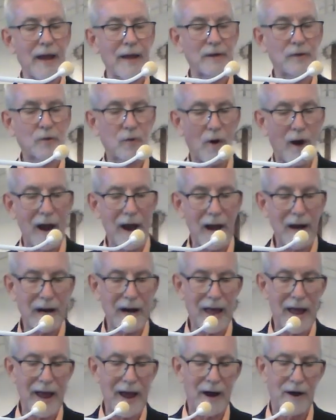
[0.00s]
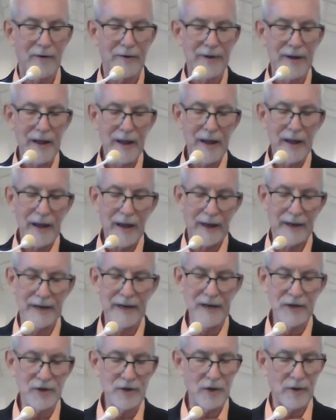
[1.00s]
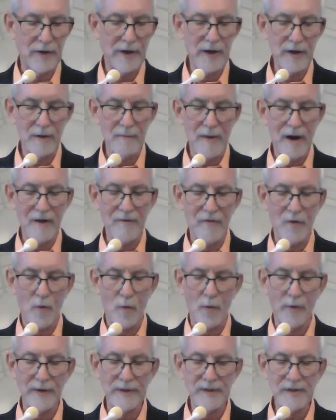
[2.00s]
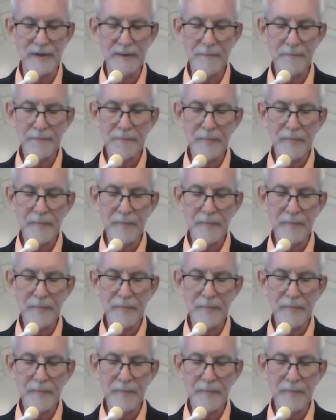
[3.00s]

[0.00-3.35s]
and cry aloud, and he shall hear my voice.